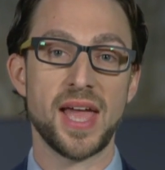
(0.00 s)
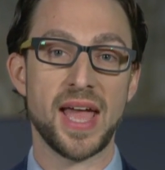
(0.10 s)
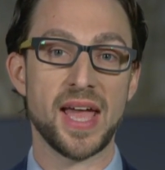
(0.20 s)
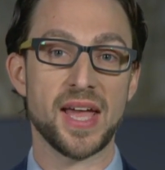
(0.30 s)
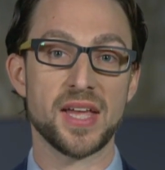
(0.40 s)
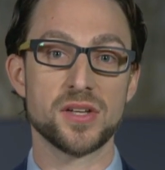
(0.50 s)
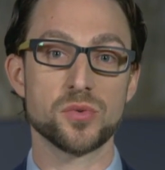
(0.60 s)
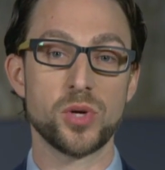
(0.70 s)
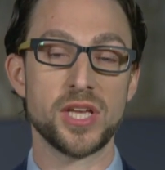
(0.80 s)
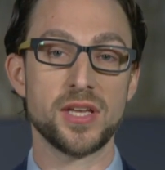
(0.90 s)

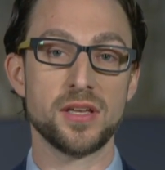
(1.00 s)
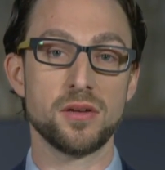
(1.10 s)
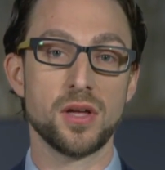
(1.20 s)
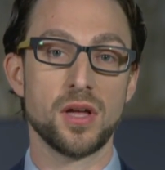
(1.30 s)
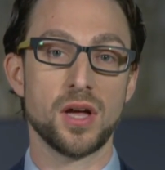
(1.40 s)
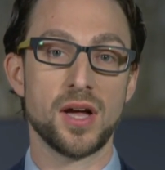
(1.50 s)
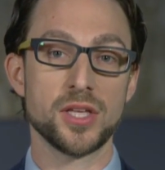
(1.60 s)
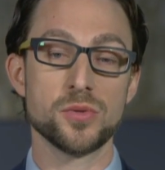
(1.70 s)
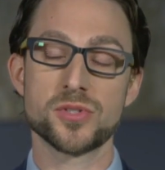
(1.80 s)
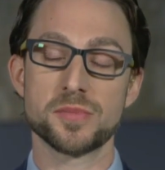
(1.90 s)
And we
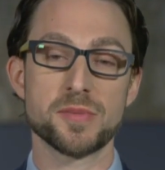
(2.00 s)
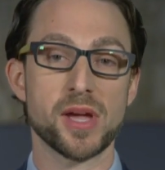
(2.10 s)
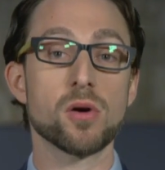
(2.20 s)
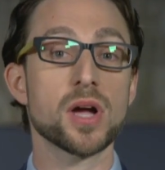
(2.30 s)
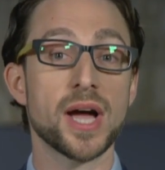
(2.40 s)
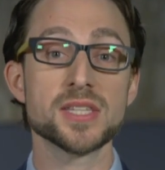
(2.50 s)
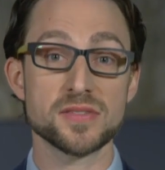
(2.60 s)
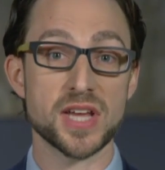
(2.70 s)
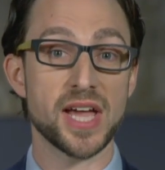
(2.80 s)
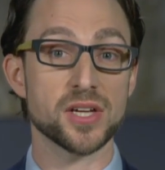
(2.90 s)
use them to make all
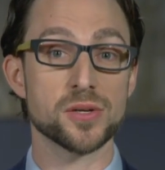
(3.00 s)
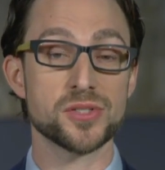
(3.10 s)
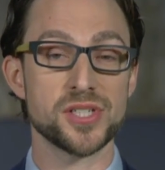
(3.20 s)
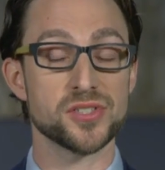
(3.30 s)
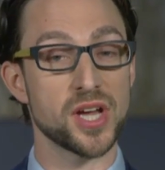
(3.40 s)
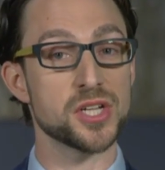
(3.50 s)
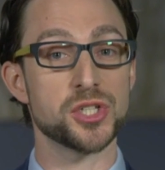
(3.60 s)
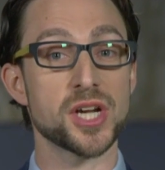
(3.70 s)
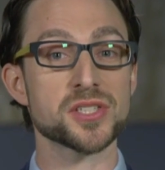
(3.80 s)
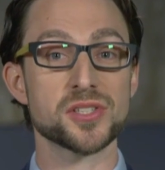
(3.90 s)
kinds of diagnoses, not
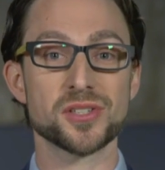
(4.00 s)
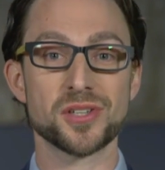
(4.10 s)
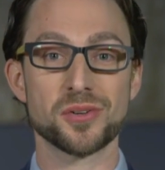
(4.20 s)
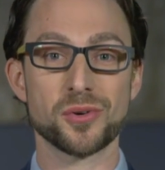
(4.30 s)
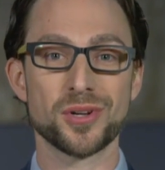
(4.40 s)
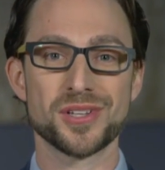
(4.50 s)
just to,